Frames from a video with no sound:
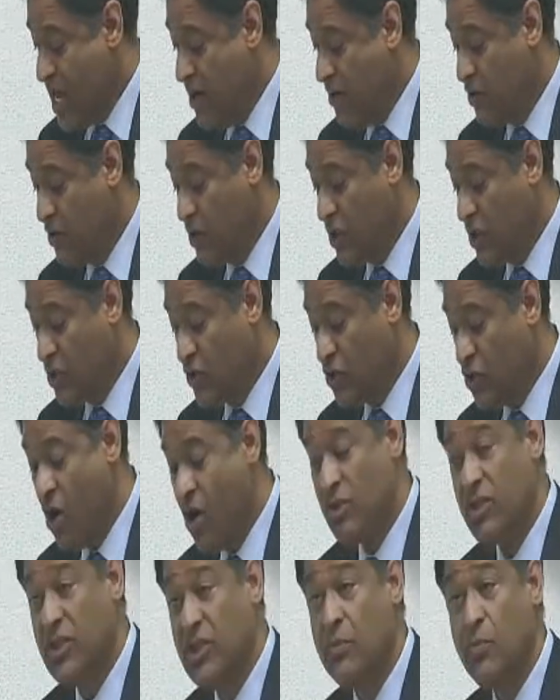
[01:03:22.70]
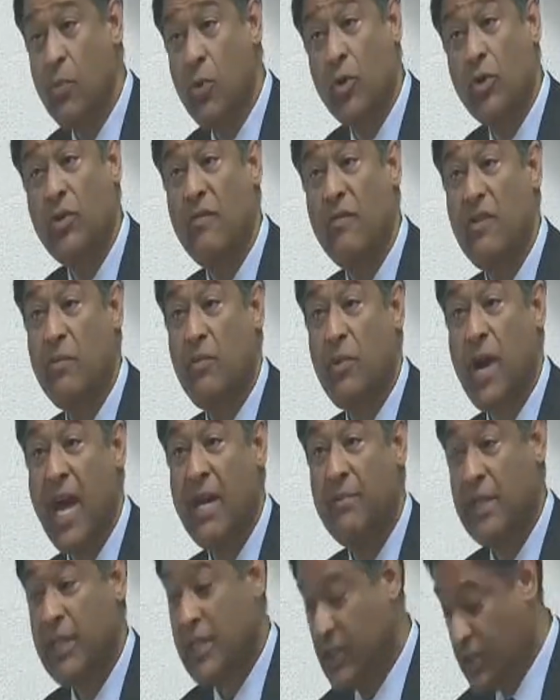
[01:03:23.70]
He was a strong supporter of the
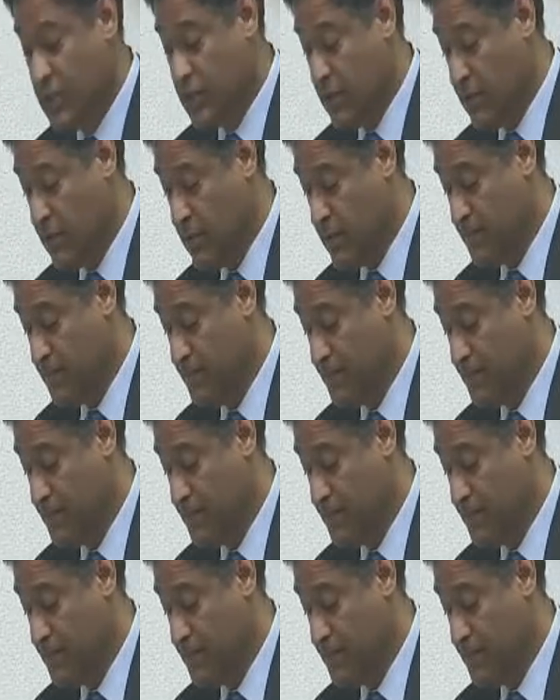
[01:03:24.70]
Prime Minister